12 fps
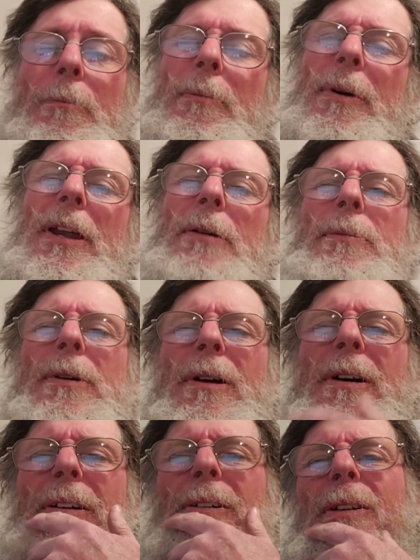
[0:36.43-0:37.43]
But I'm
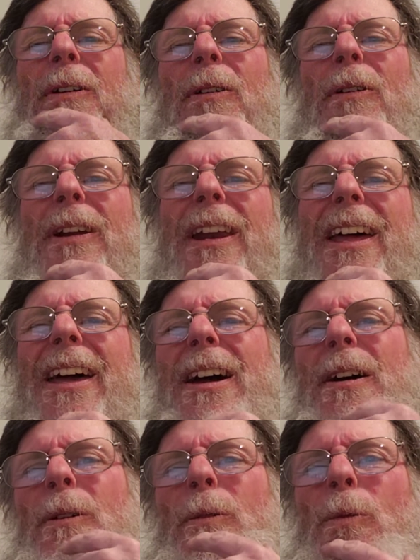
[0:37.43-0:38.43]
going,
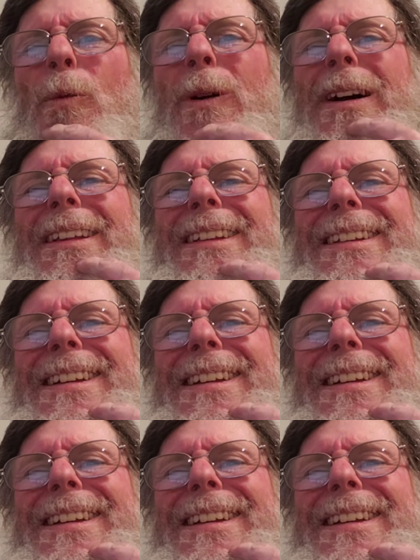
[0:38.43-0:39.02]
what